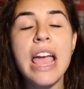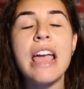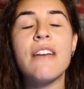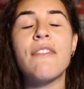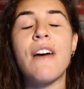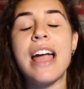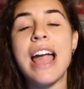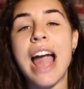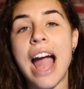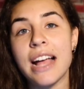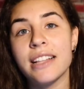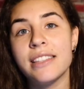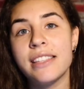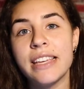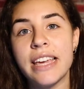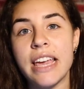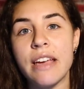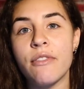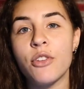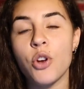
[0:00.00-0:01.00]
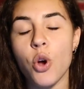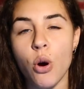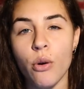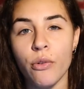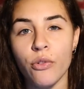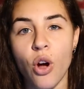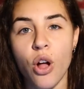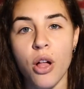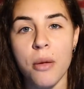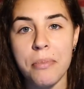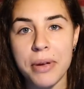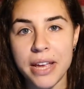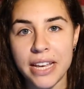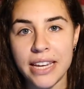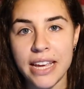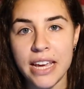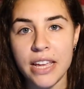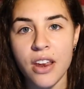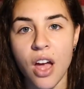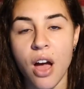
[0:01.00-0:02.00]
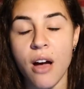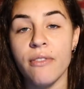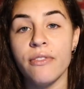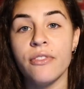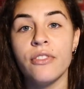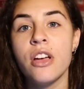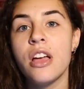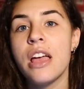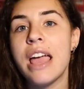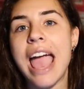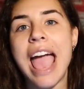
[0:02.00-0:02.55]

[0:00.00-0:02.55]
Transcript: If I had to give an overall opinion of